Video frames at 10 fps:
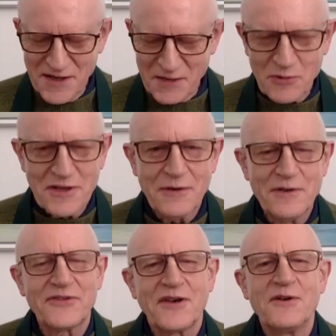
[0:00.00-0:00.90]
It will go
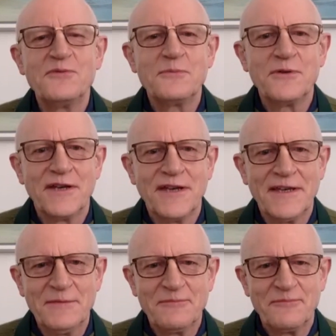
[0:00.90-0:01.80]
its own
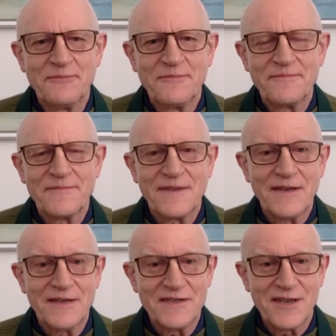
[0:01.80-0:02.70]
way
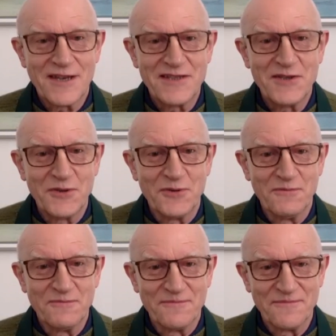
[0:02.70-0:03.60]
inside you.
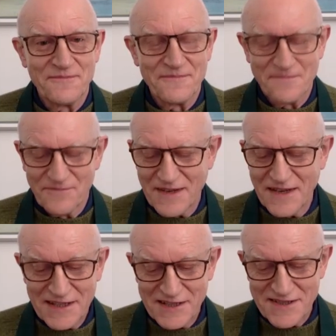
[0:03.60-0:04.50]

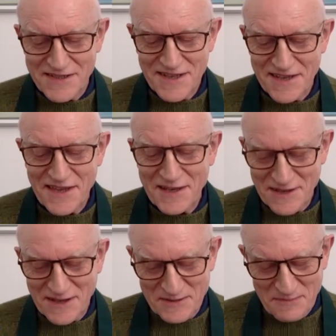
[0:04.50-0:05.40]
I didn't say that,
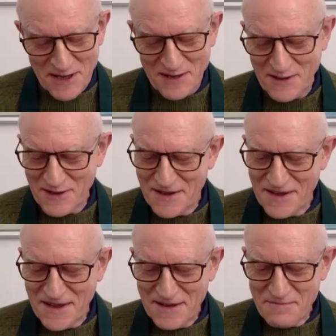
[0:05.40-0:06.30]
that's my
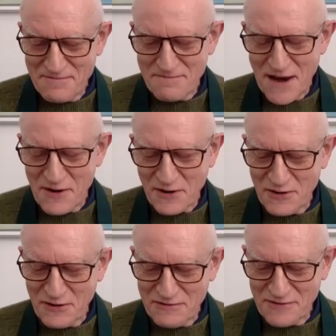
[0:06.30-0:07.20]

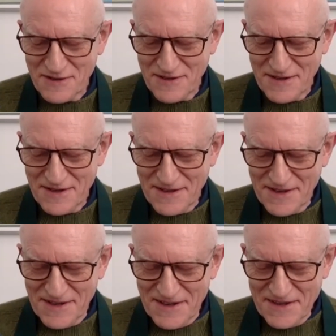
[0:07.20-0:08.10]
paragraph,
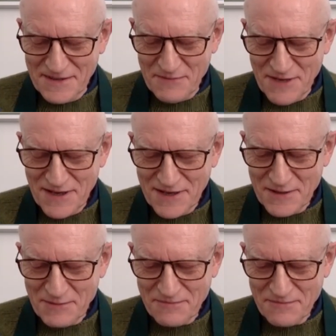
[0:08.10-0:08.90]
my